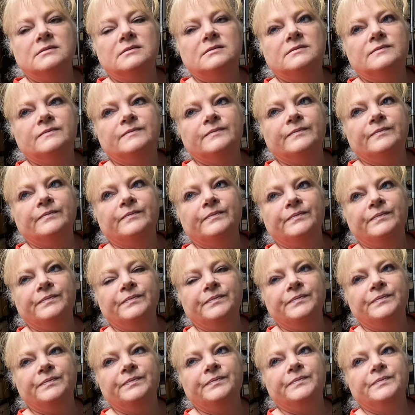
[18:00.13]
We are
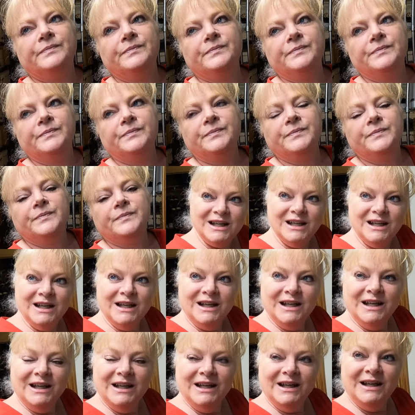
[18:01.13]
at
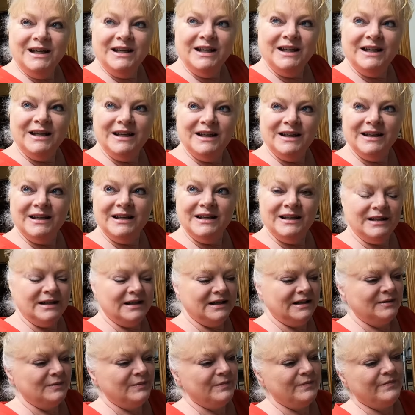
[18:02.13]
this is hundred dollars,
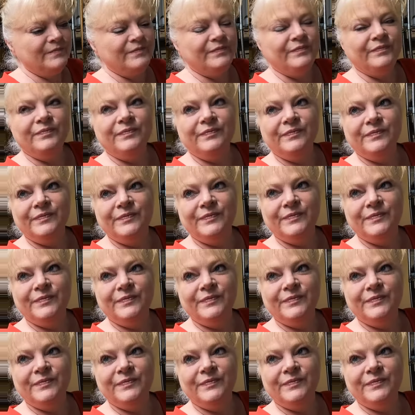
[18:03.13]
ninety nine dollars and